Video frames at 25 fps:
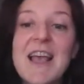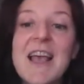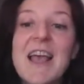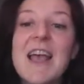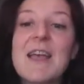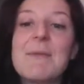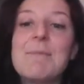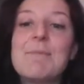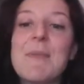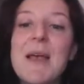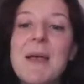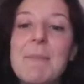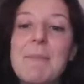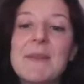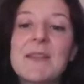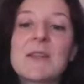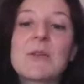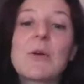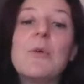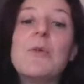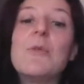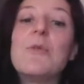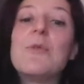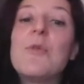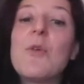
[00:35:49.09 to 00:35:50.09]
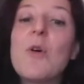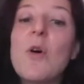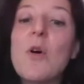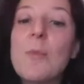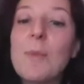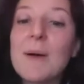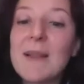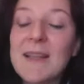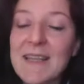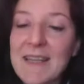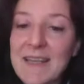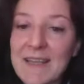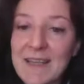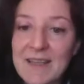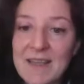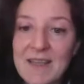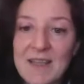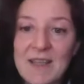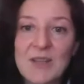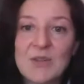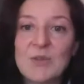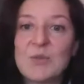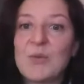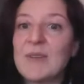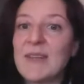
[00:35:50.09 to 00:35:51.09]
and map it conformally
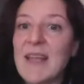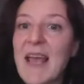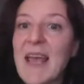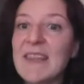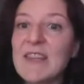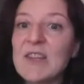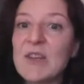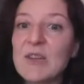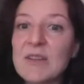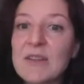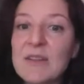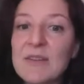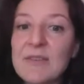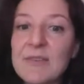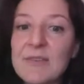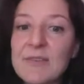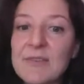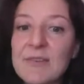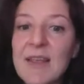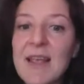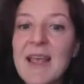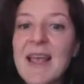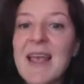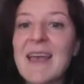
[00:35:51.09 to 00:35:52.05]
to an annulus,